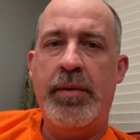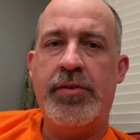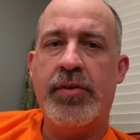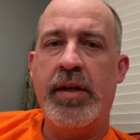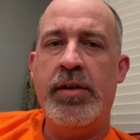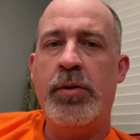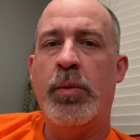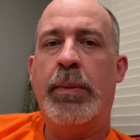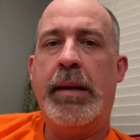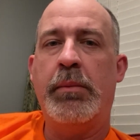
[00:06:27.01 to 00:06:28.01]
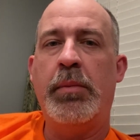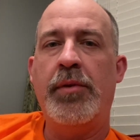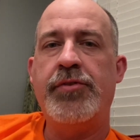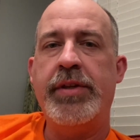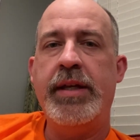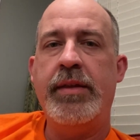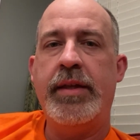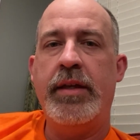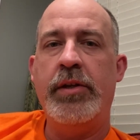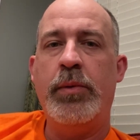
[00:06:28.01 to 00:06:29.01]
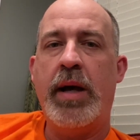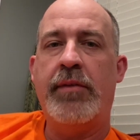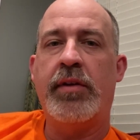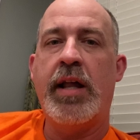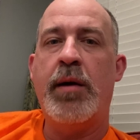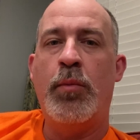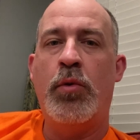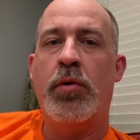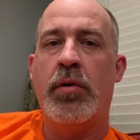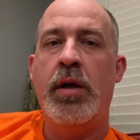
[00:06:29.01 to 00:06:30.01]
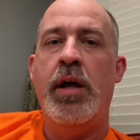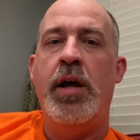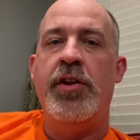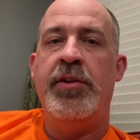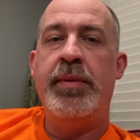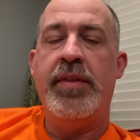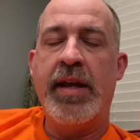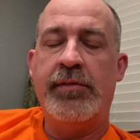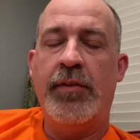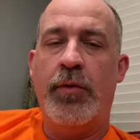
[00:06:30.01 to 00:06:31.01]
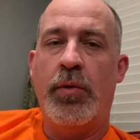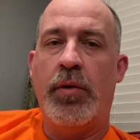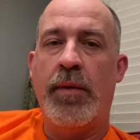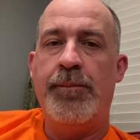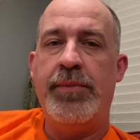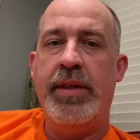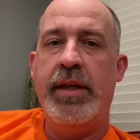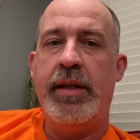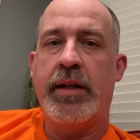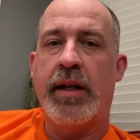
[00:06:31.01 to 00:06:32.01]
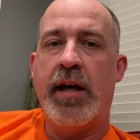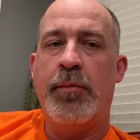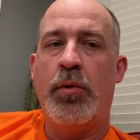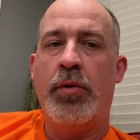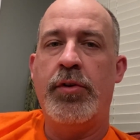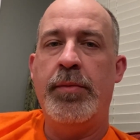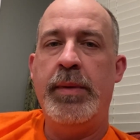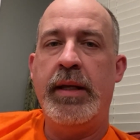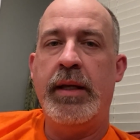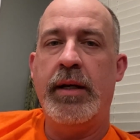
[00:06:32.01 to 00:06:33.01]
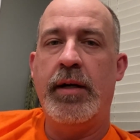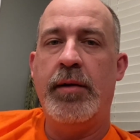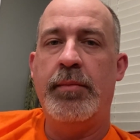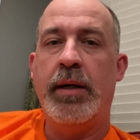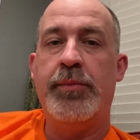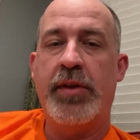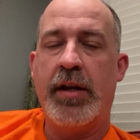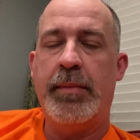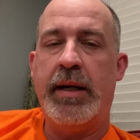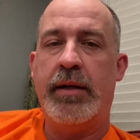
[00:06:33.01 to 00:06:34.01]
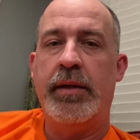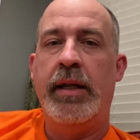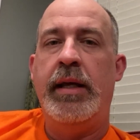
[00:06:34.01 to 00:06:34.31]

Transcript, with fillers: And, and, you will probably see that you will have a lot more to be thankful for than a lot more to be um, upset about.